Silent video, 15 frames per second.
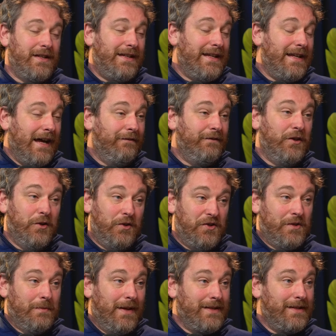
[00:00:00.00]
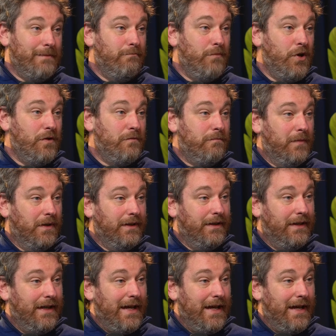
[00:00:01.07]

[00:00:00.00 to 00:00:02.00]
it didn't have the automatic movement,